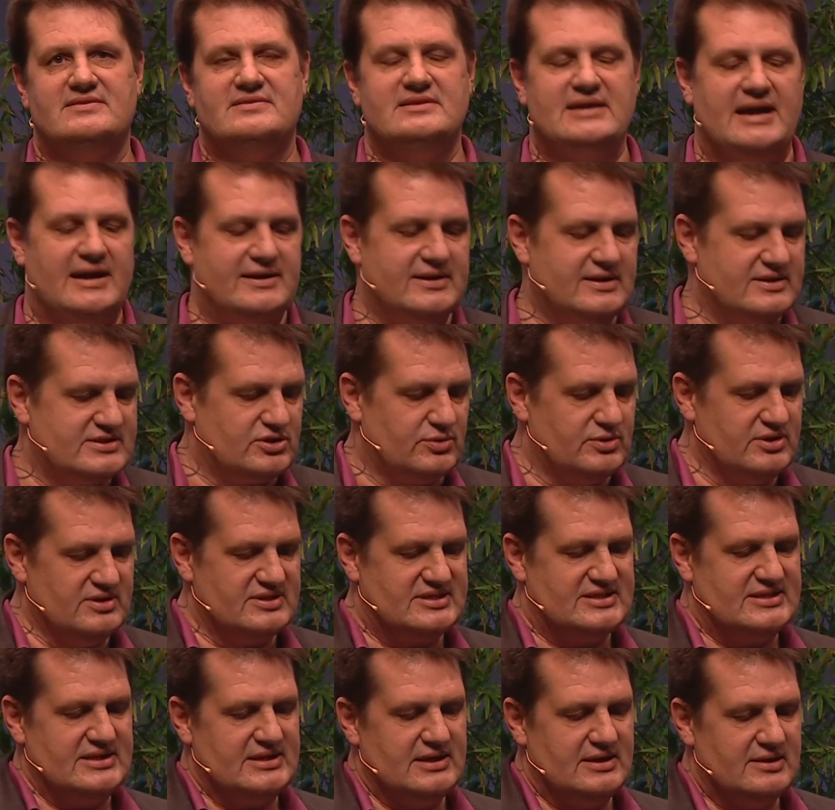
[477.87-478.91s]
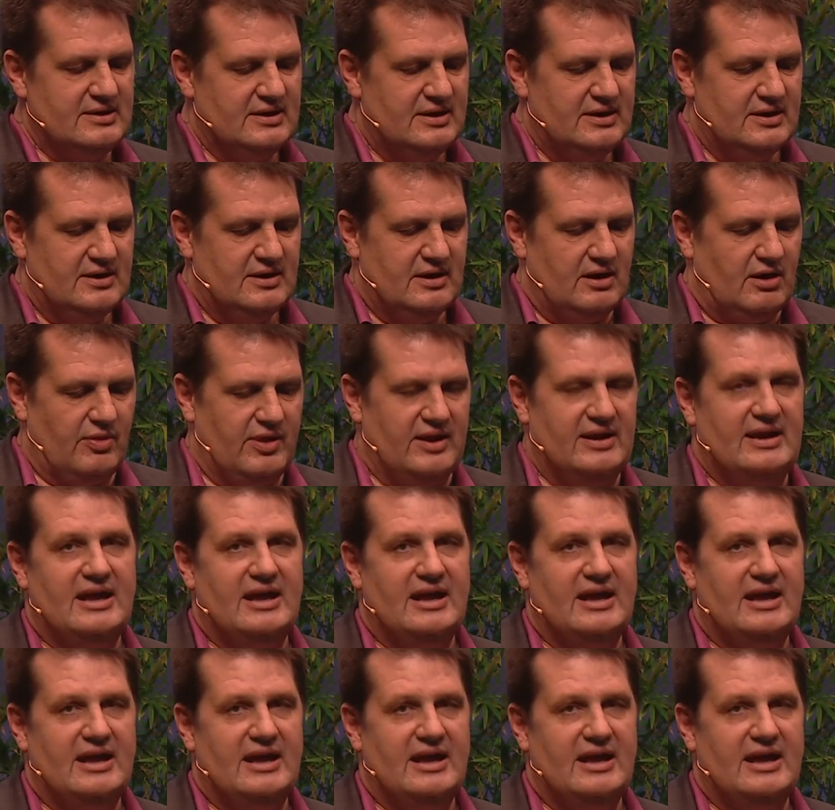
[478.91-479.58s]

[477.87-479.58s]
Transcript: theater. So you see on the